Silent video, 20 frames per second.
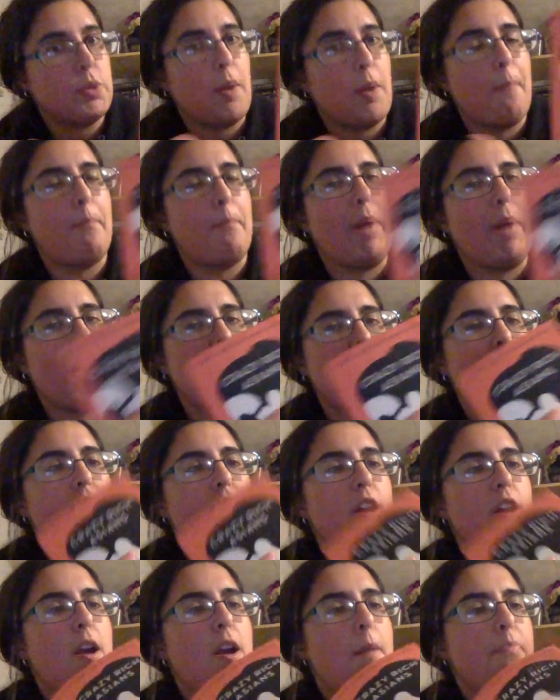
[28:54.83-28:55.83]
but
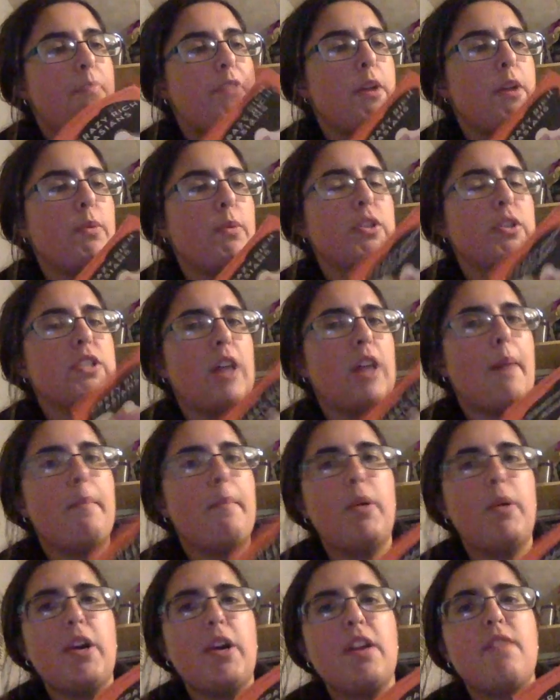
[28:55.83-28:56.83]
there was some
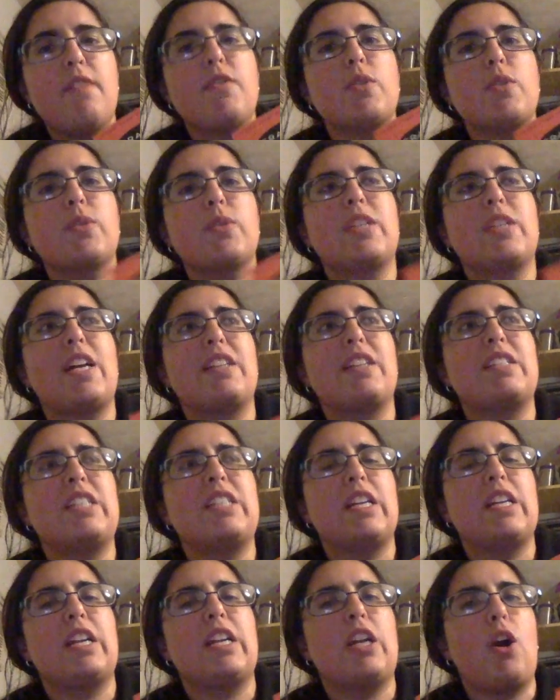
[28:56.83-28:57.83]
point of views that
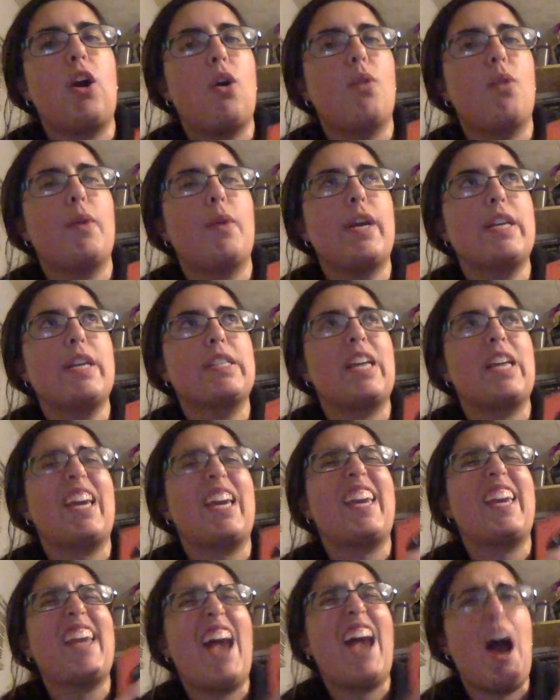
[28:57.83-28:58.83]
didn't always like
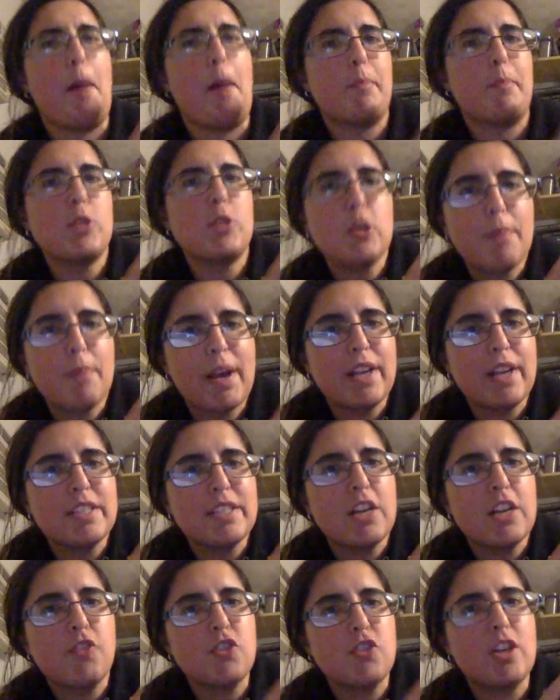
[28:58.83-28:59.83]
capture my
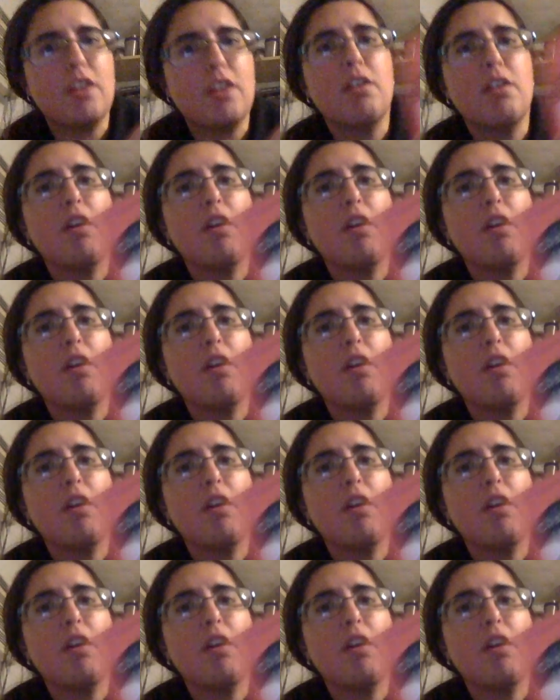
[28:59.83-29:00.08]
attention.